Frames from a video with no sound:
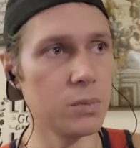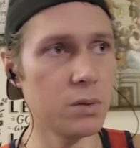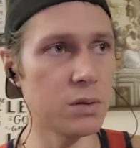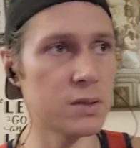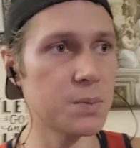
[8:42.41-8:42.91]

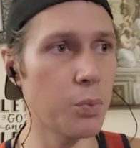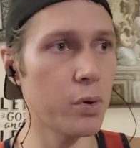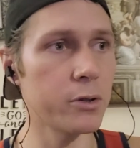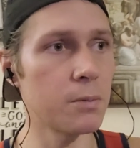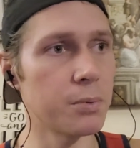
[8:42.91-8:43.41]
the
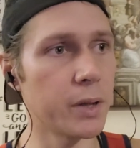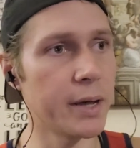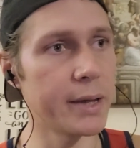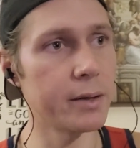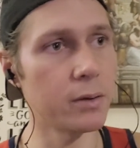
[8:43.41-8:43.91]
sport you
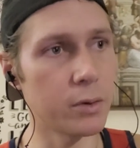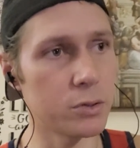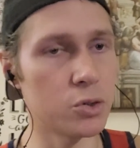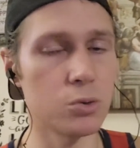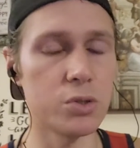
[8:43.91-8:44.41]
play, or
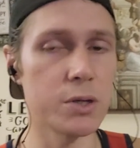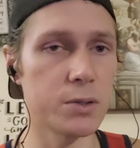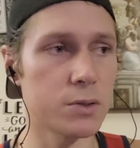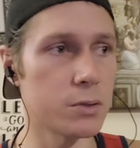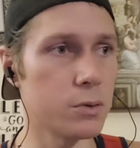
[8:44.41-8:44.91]

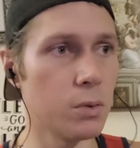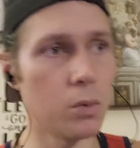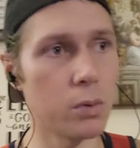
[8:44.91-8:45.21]
jiu-jitsu,